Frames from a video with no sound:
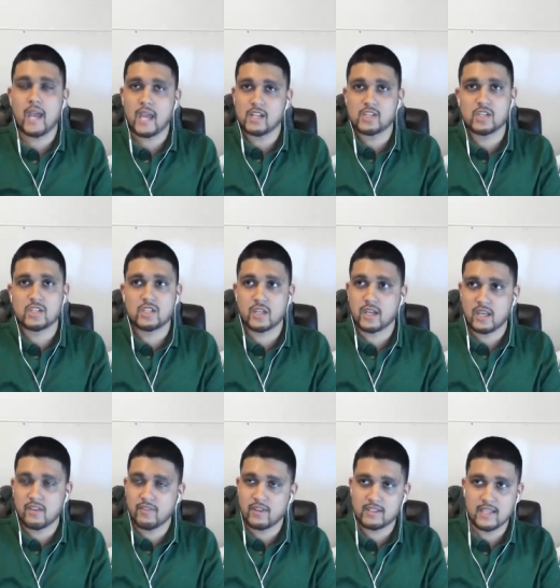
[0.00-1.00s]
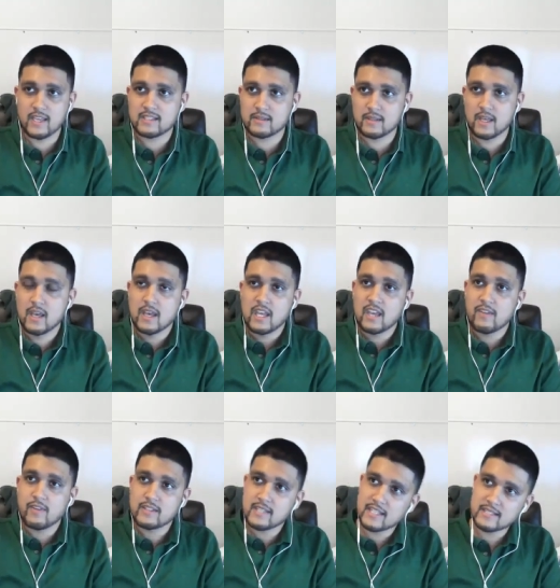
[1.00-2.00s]
And just like, if it takes, if
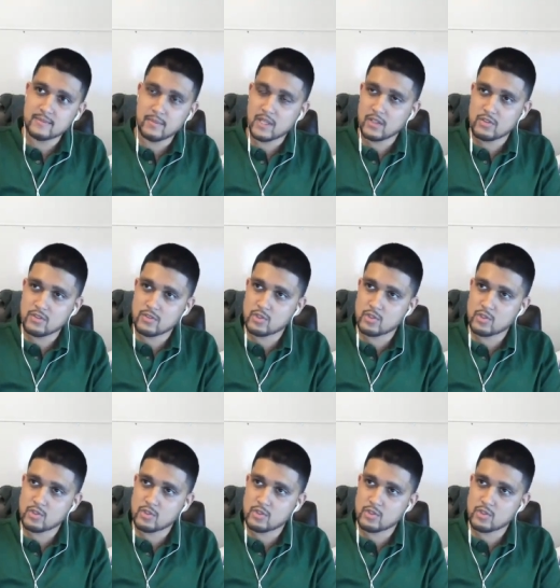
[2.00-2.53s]
it takes me